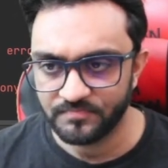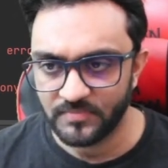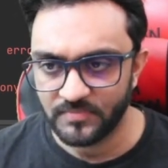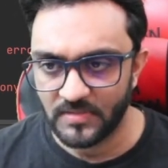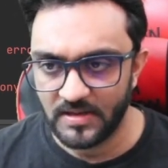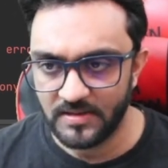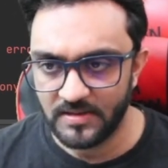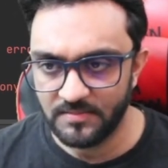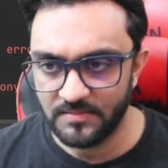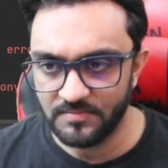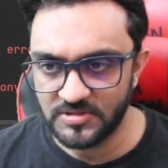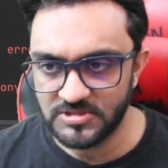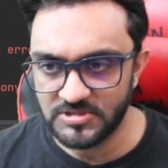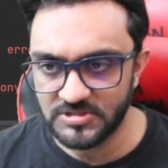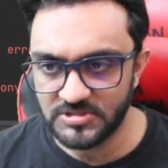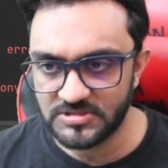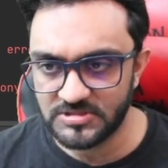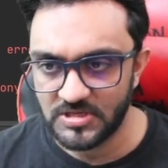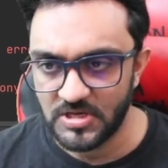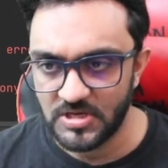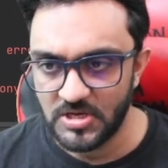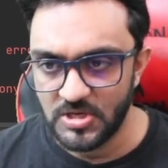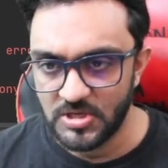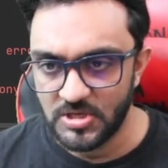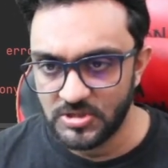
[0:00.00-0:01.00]

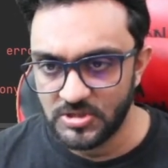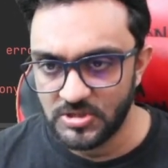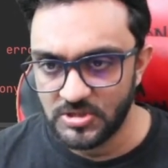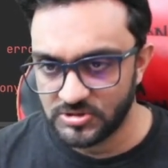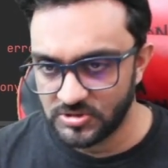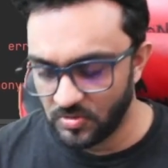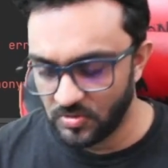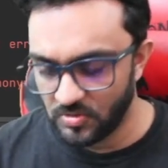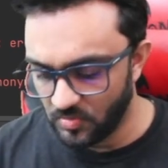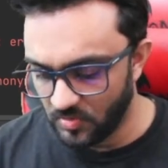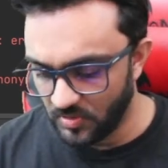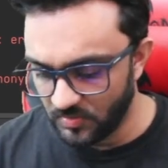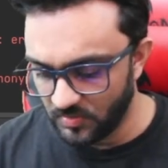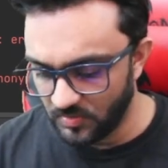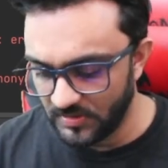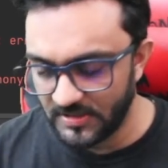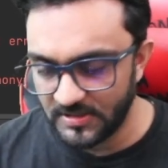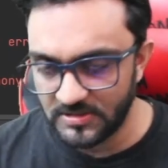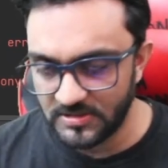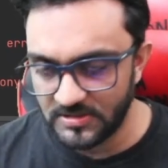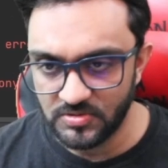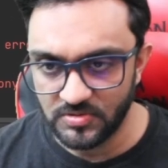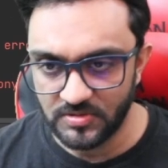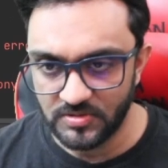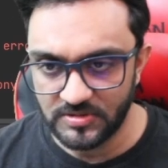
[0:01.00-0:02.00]
images. So what we
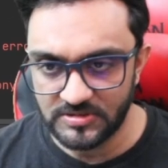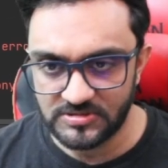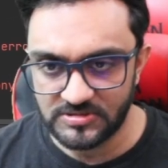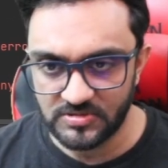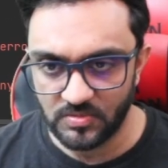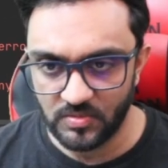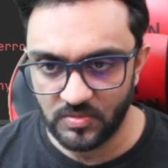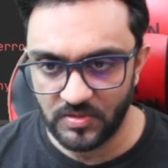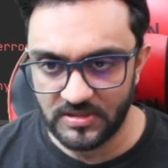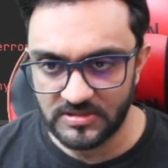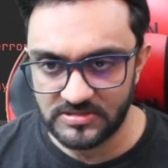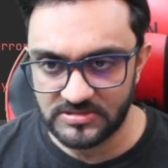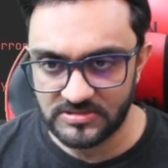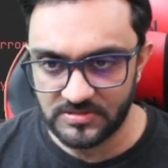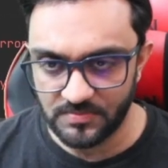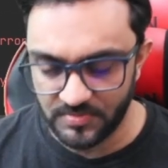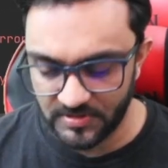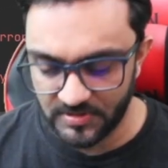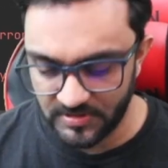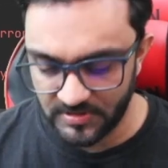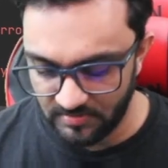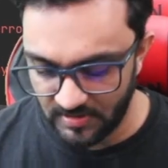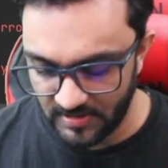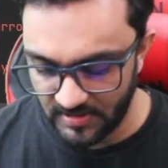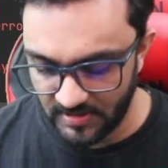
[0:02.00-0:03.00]
can do is we can
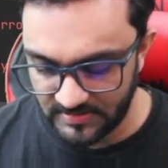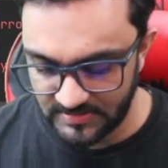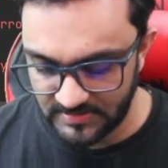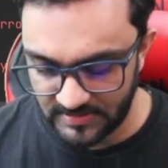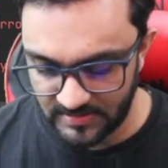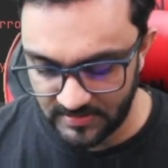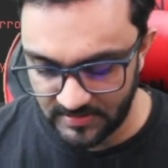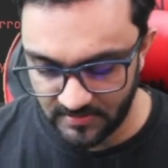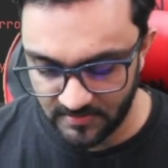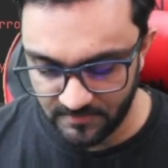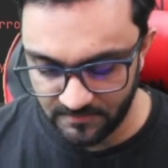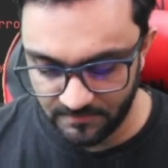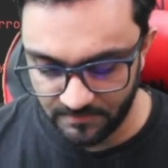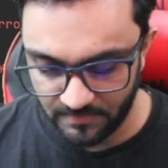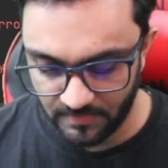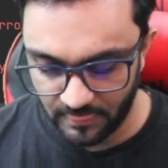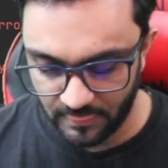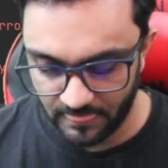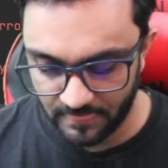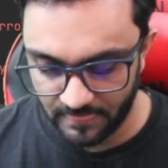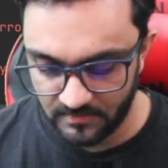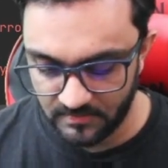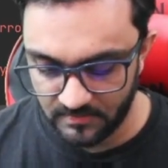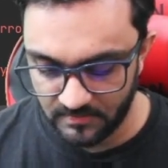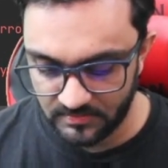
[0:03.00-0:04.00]
simply write here
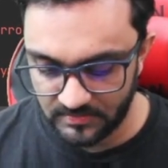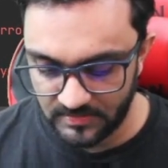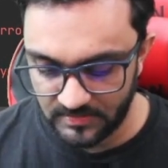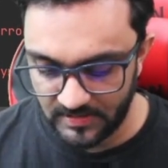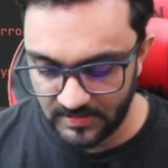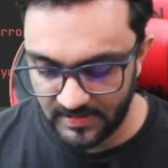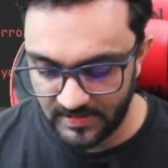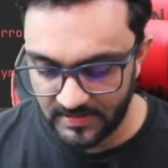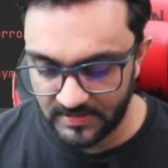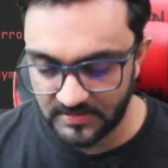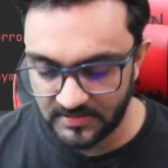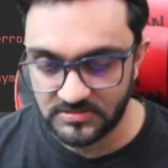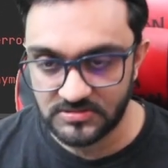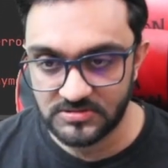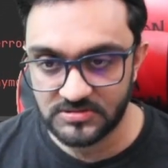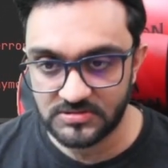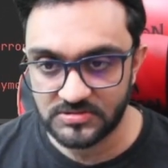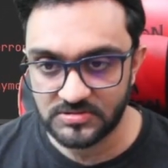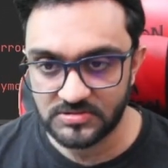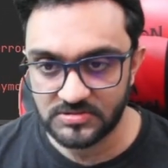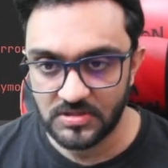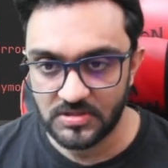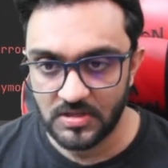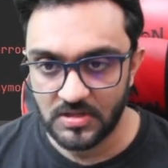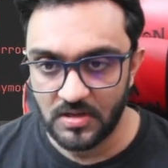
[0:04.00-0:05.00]

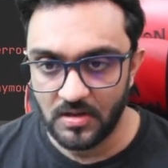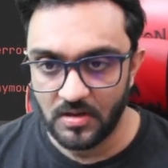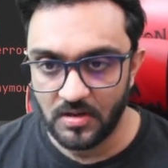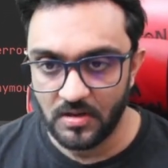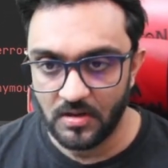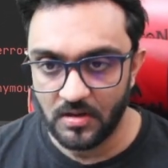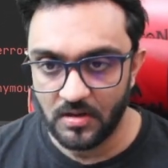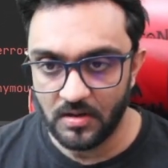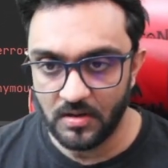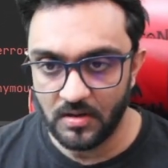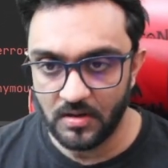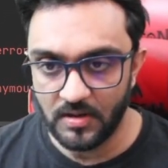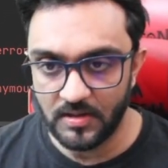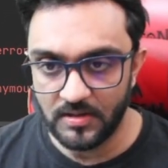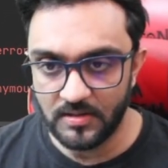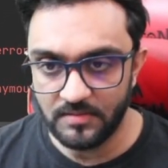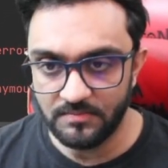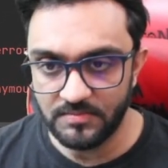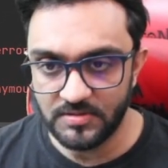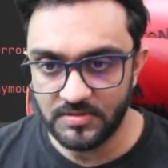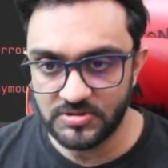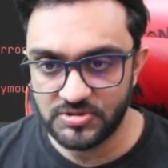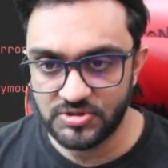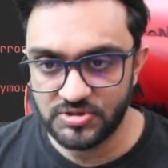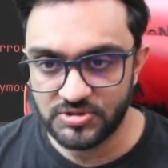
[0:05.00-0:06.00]
that uh,
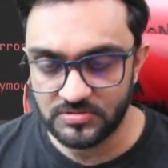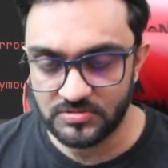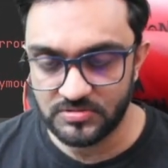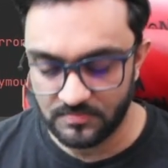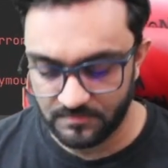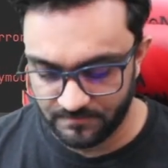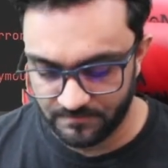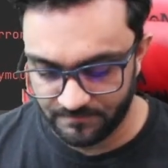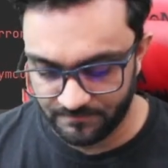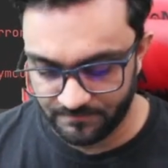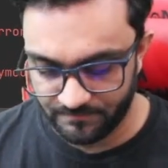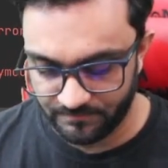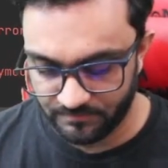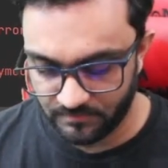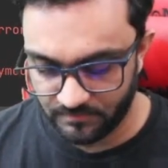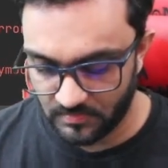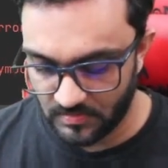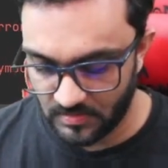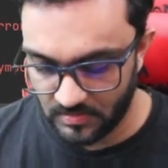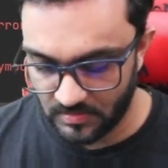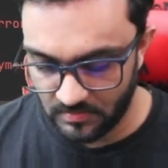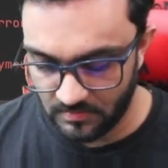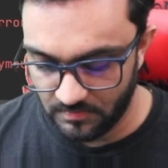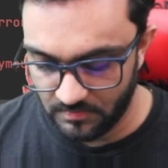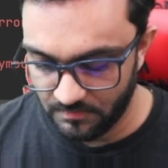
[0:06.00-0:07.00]
image
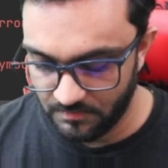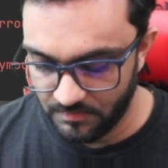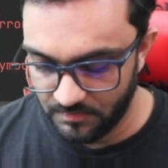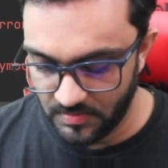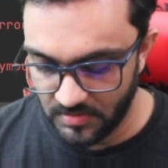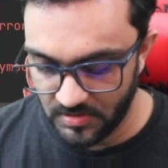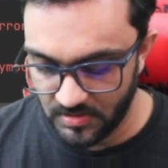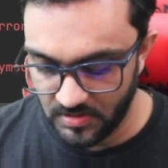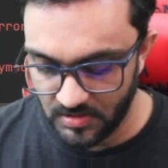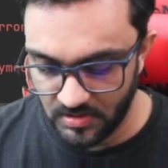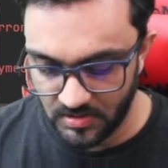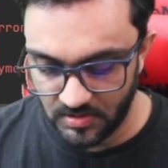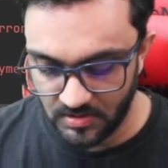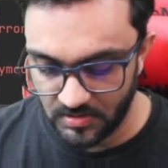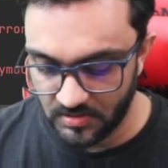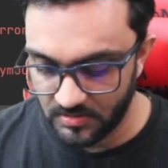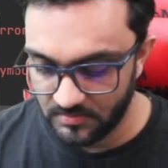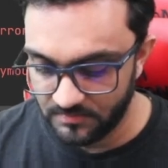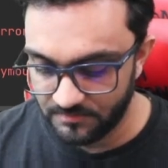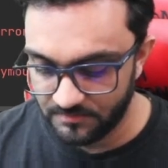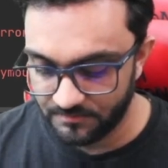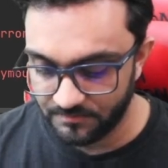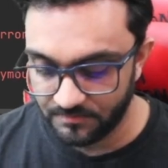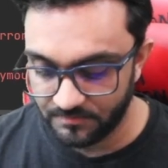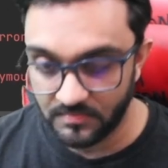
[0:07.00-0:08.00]
blur
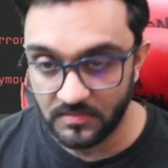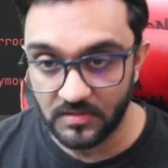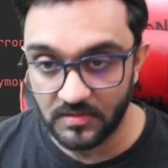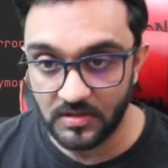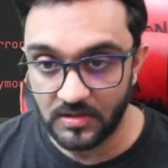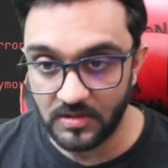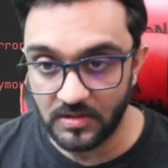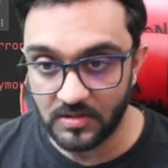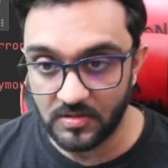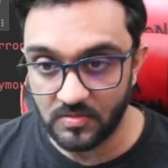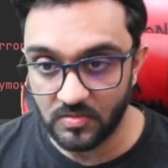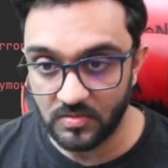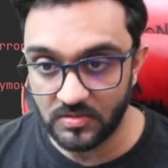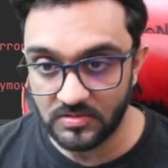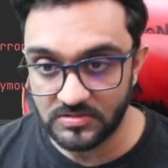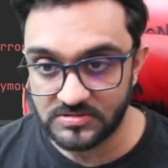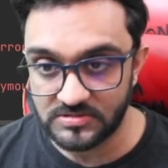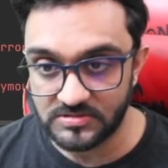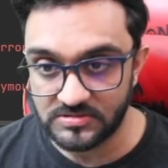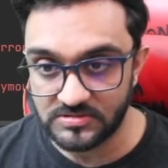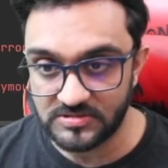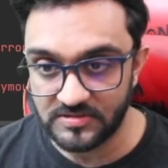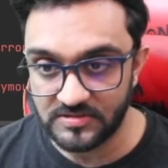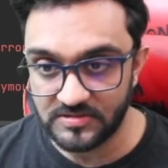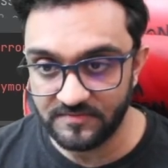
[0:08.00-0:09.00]
equals
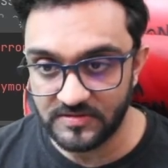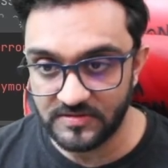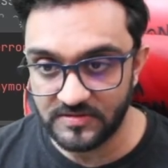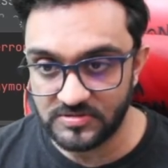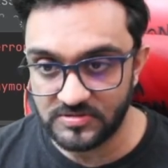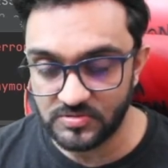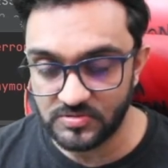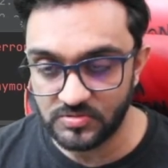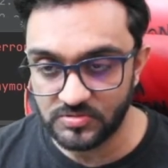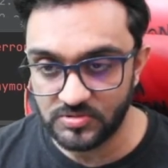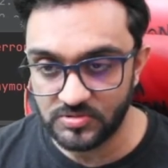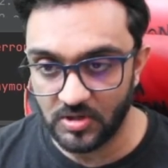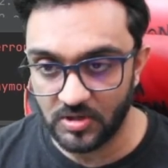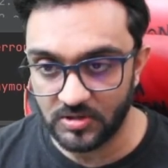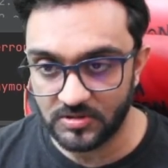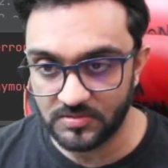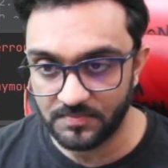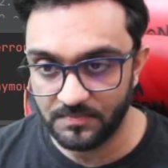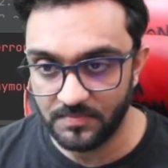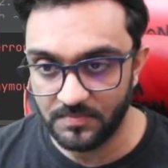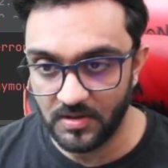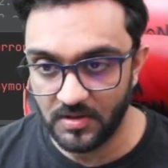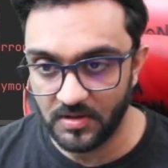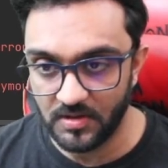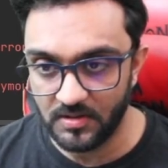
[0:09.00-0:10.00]

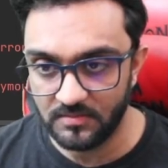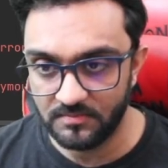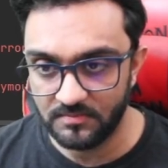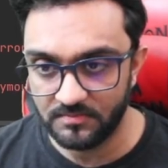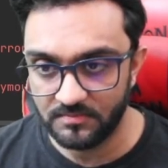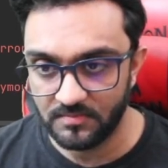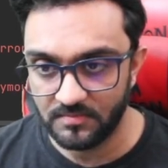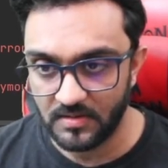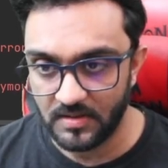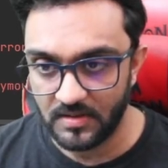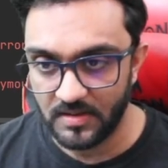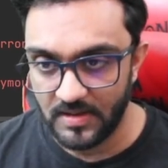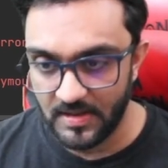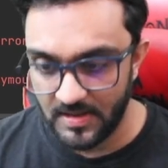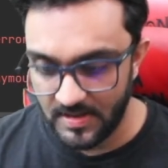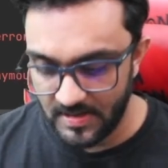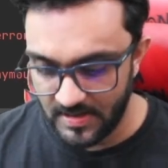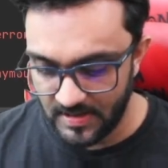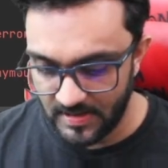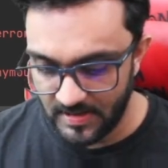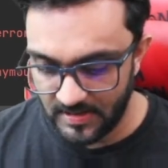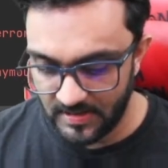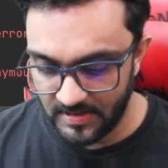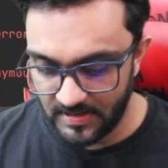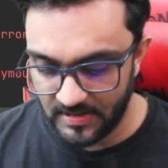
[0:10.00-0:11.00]
cv2.blur
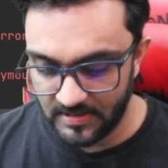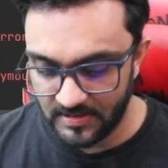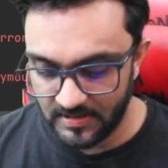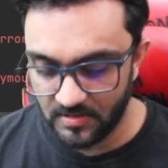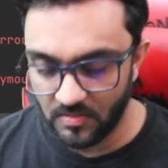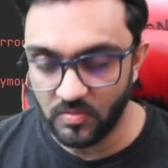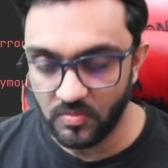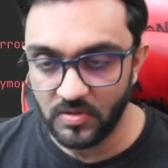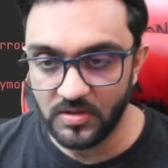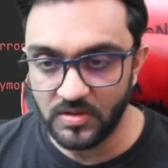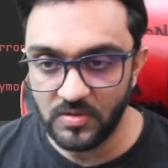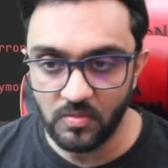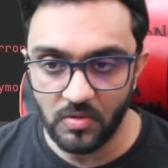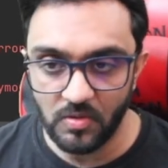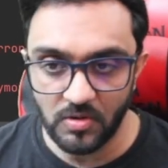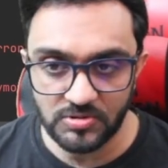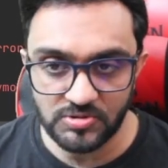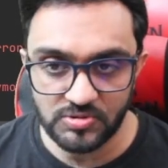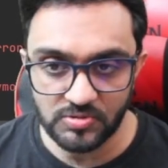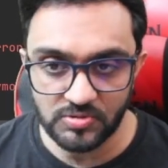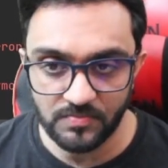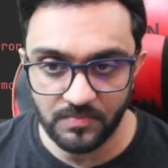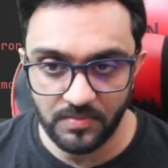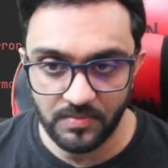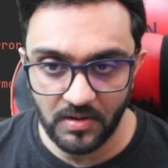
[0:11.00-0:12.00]
and we want
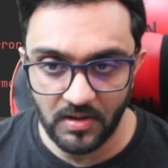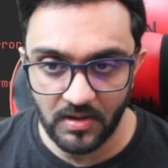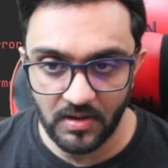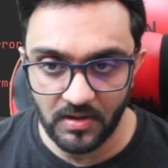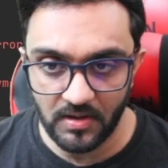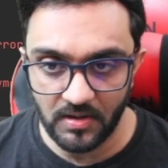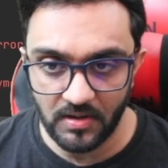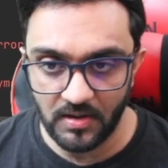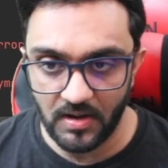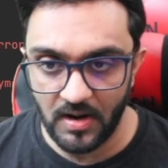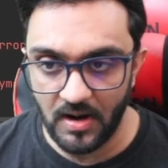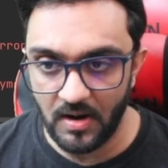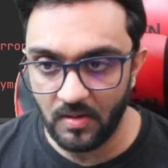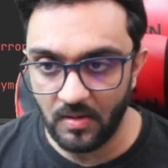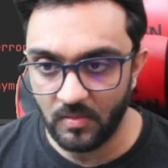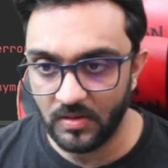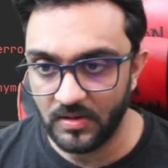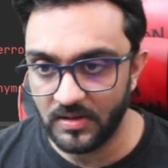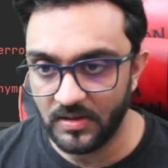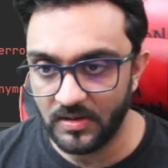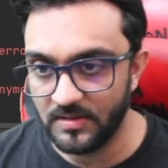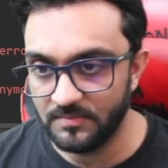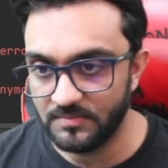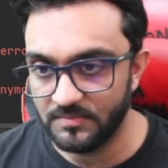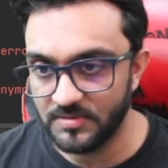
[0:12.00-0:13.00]
to blur our
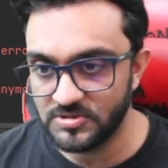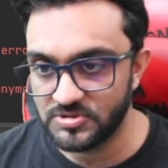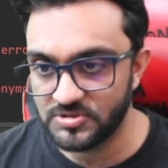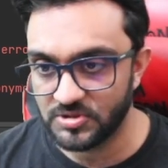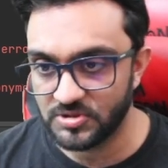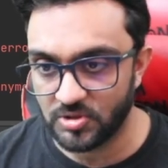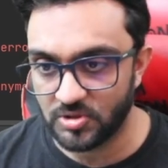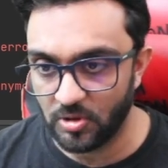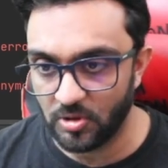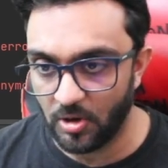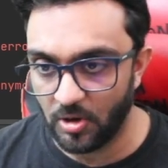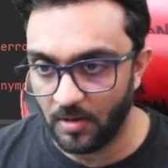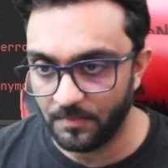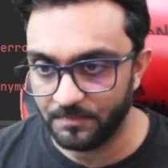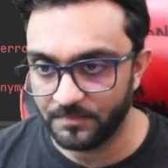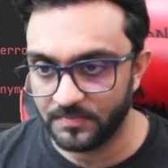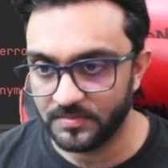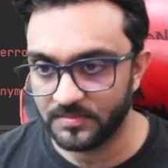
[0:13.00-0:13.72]
image crop.